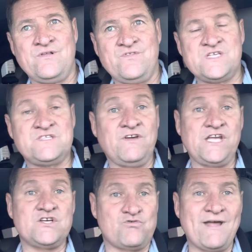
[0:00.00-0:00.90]
this
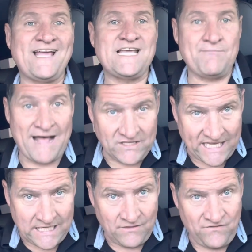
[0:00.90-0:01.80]
video is really about
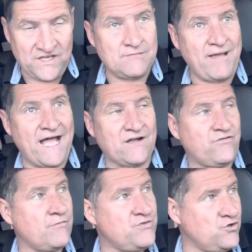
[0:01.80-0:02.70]
getting feedback
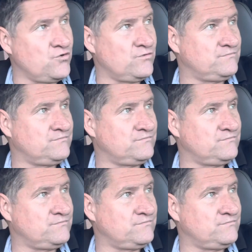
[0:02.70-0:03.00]
from you.